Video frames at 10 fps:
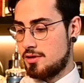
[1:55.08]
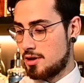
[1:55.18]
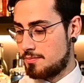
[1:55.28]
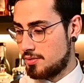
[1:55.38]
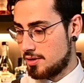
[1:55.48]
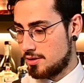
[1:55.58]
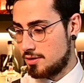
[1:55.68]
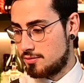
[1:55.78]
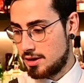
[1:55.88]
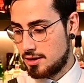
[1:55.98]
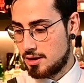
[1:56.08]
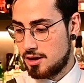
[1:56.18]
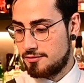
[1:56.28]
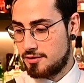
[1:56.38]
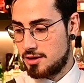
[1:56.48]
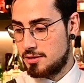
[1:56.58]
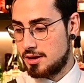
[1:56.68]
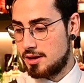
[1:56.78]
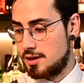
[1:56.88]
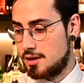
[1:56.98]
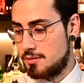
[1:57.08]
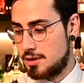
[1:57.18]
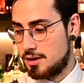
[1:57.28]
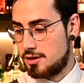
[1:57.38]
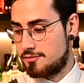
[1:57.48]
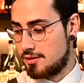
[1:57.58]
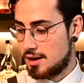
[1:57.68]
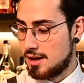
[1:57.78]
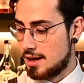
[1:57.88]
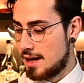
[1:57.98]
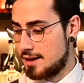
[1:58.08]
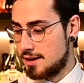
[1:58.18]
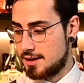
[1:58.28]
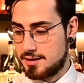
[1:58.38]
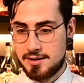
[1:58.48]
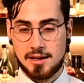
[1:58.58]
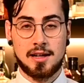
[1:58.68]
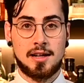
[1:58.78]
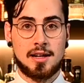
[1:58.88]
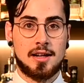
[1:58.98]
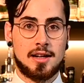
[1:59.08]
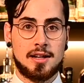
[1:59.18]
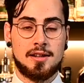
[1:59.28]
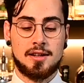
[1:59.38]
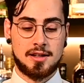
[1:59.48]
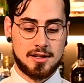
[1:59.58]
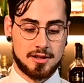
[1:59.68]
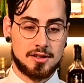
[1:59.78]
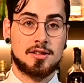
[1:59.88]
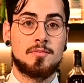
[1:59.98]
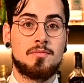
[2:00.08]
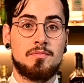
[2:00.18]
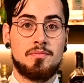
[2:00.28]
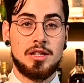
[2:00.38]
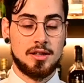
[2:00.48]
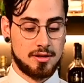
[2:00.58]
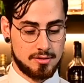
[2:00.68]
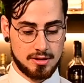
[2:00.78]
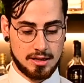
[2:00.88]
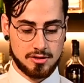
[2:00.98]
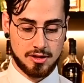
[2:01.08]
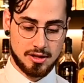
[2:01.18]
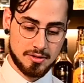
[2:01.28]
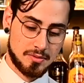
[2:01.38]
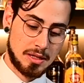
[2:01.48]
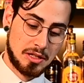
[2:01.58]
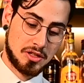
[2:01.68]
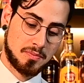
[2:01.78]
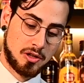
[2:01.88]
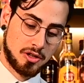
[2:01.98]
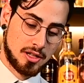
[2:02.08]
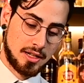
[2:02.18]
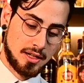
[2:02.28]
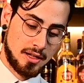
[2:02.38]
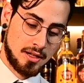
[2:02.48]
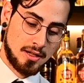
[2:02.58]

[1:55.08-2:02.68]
top the drink off, give it a little bit of lightness and uh, be like so it's a little bit sparkly.